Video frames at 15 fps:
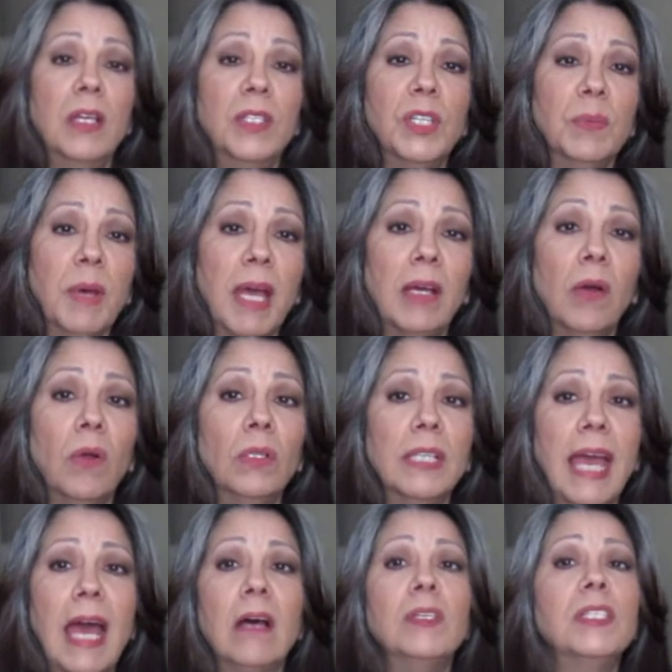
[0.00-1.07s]
So my goal
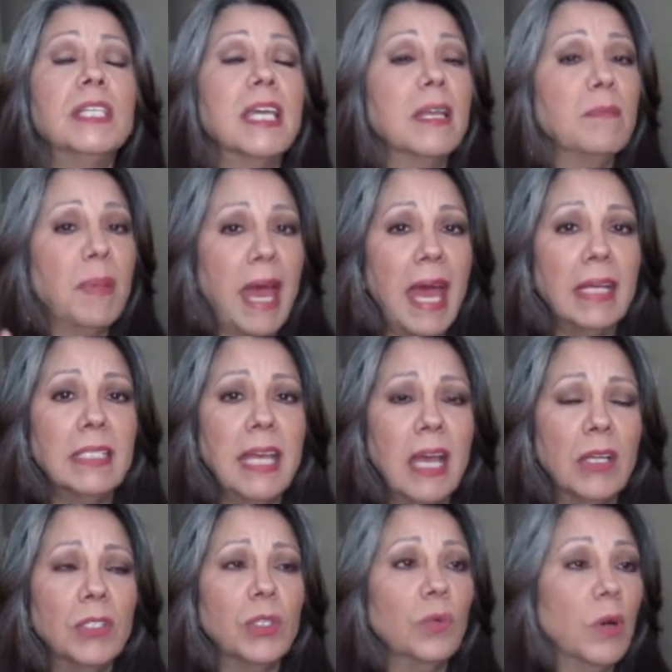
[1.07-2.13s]
now is to get back
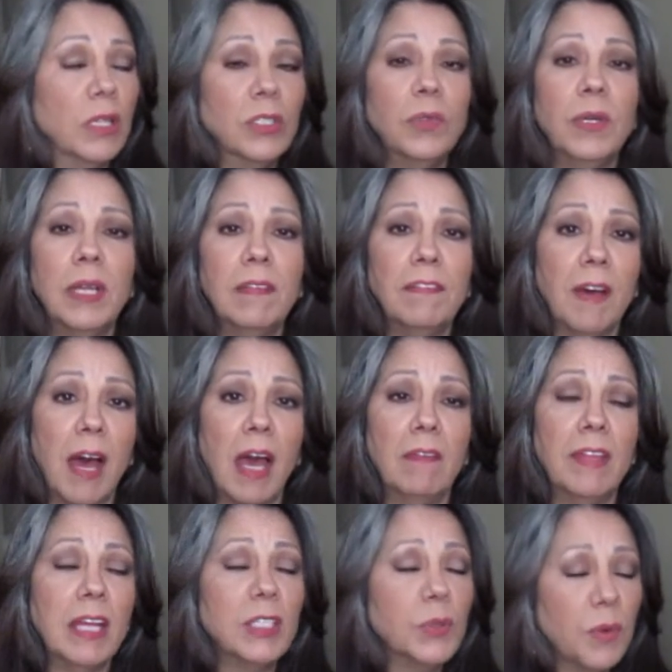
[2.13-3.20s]
down to
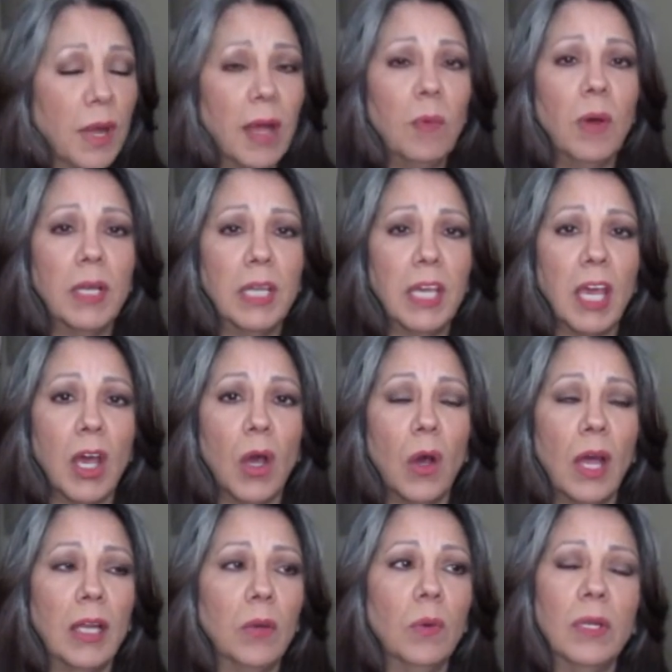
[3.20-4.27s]
125. That's where I want to go.
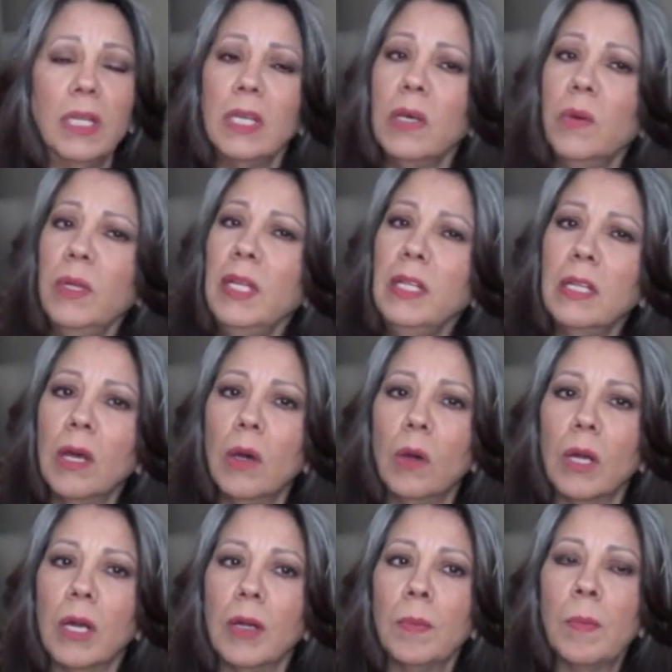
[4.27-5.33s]
I don't want to go any
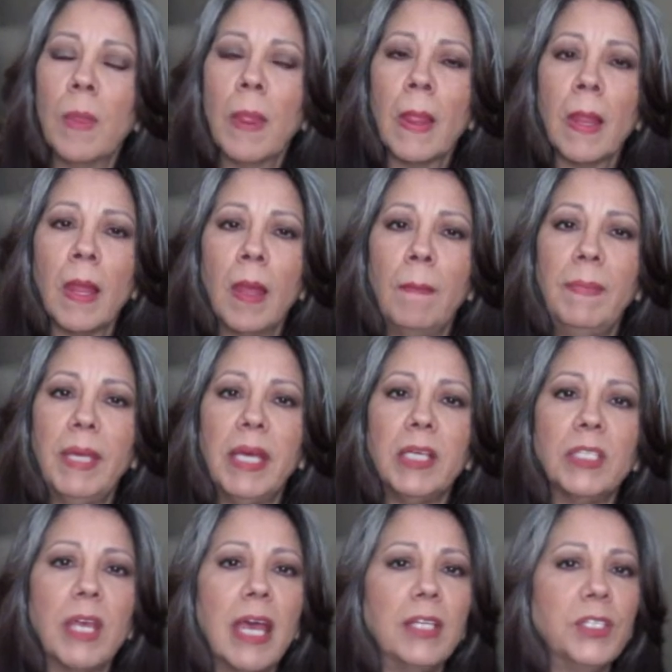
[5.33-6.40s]
lower
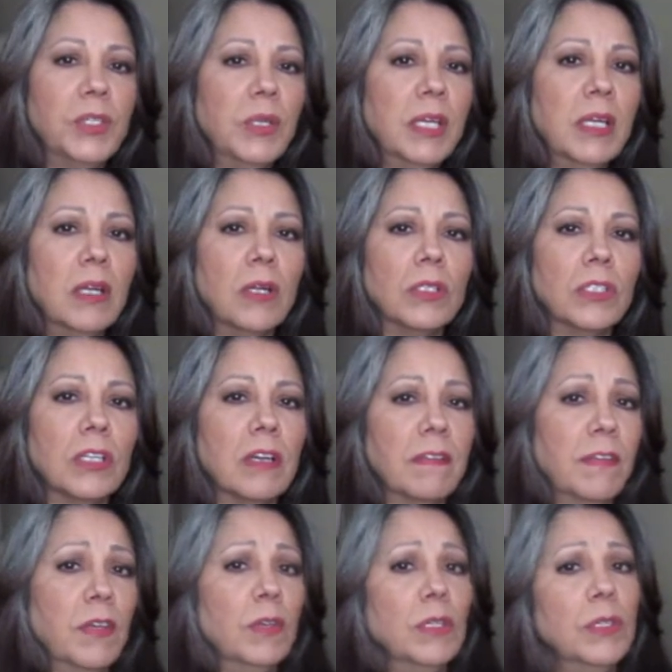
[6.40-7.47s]
because as you get older,
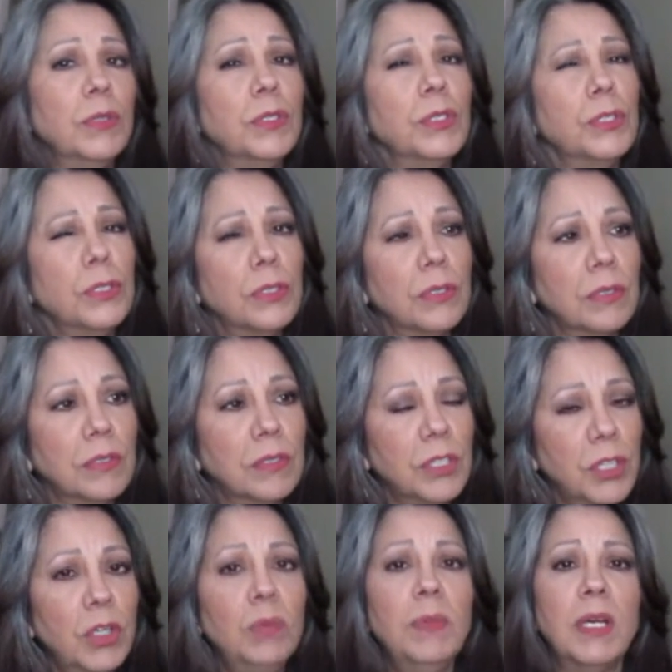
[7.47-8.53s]
if you lose
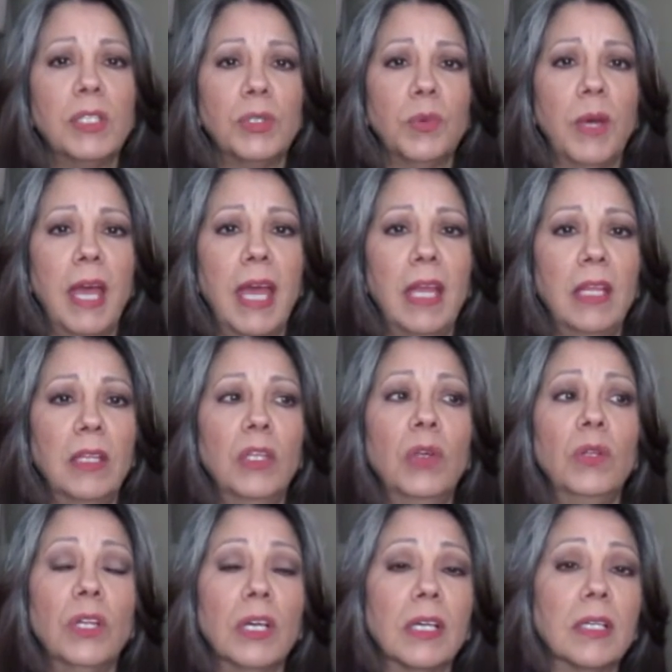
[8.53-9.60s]
too much weight,
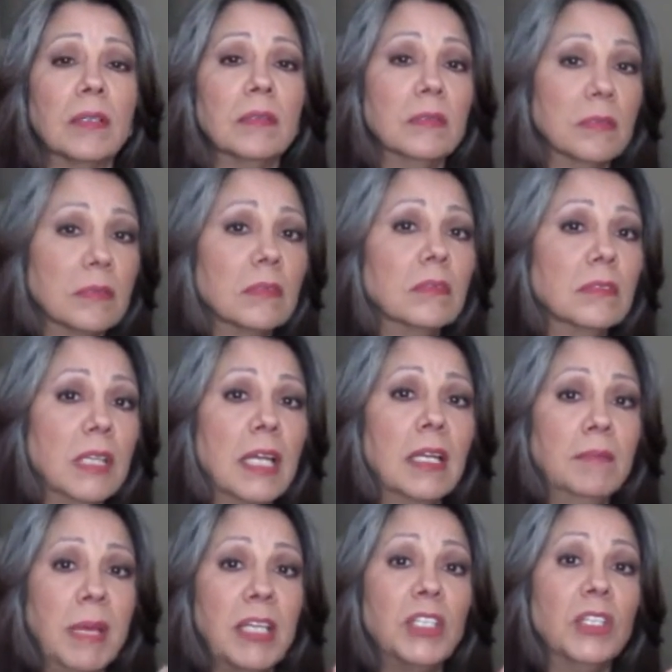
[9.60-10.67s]

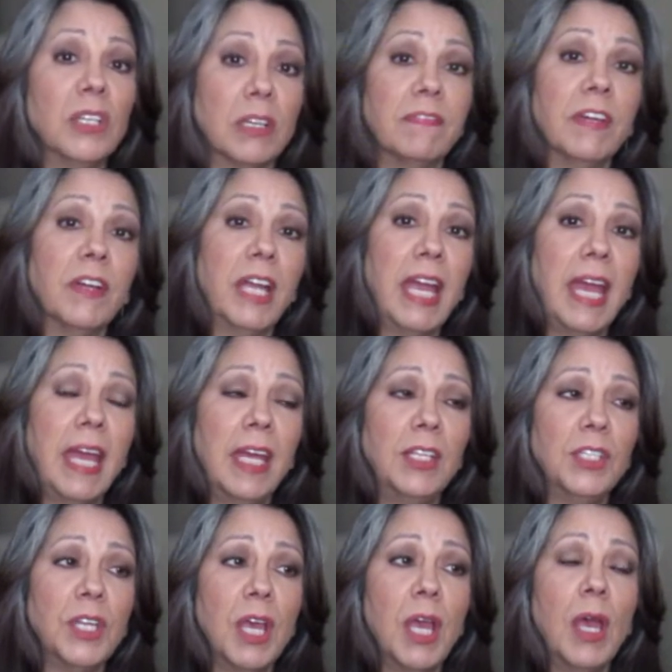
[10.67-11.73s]
it makes you look very
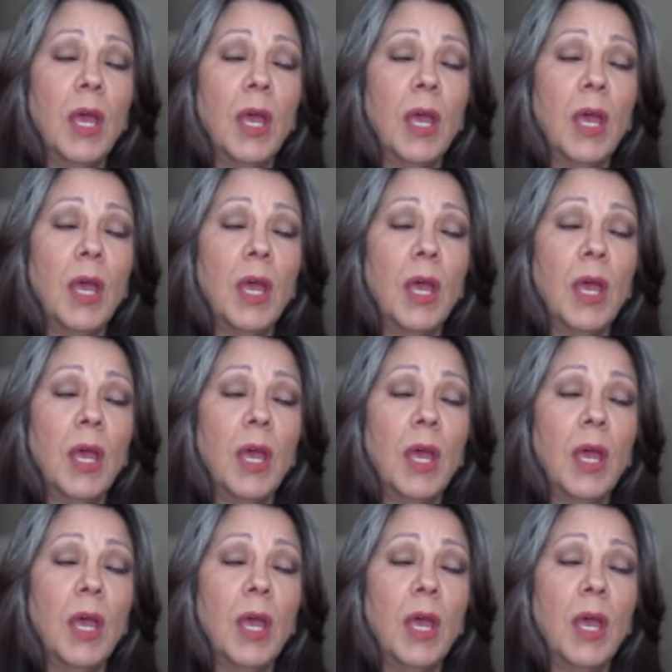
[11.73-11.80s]
aged.